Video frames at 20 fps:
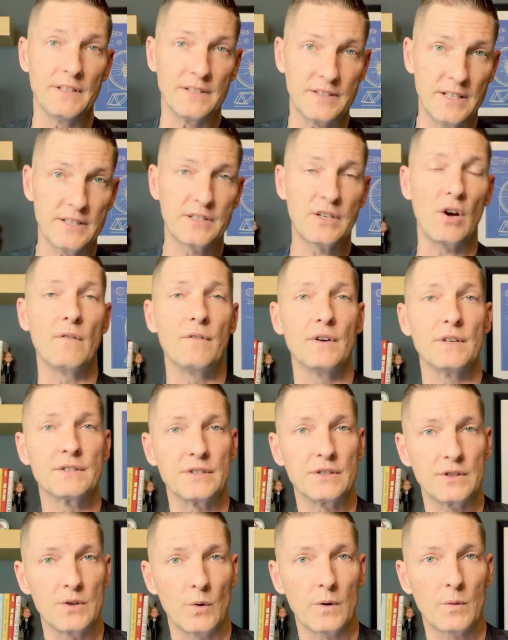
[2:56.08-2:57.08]
Francisco
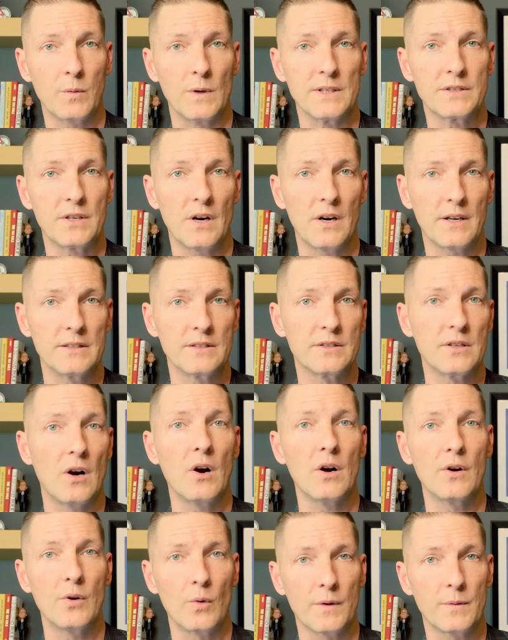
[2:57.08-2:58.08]
versus Northwest Arkansas
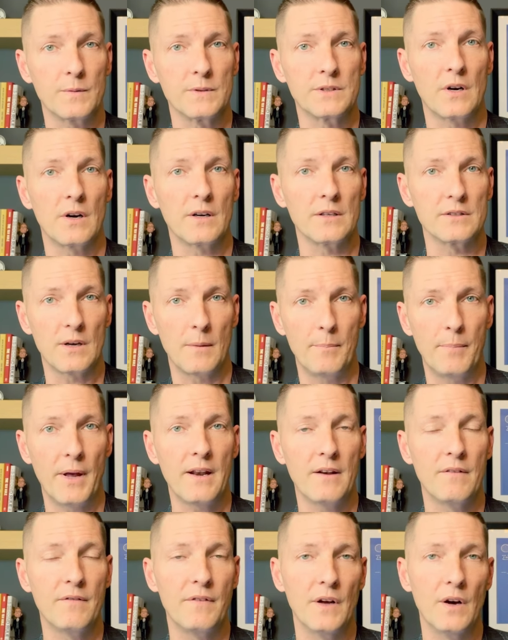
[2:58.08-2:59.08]
or Northwest Arkansas
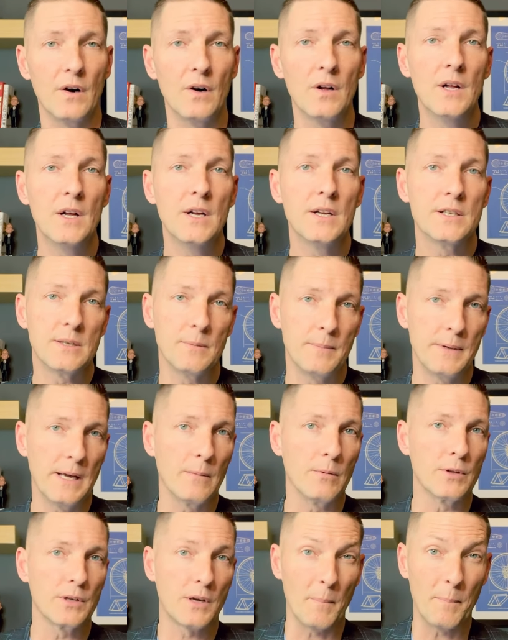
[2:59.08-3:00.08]
Bentonville to be
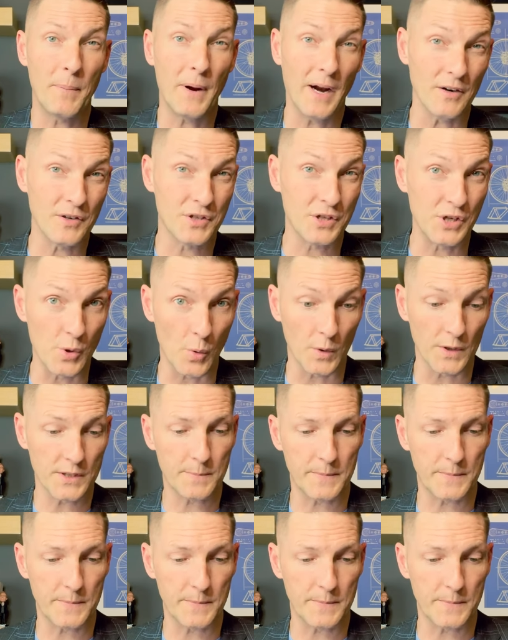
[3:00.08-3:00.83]
able to compare to your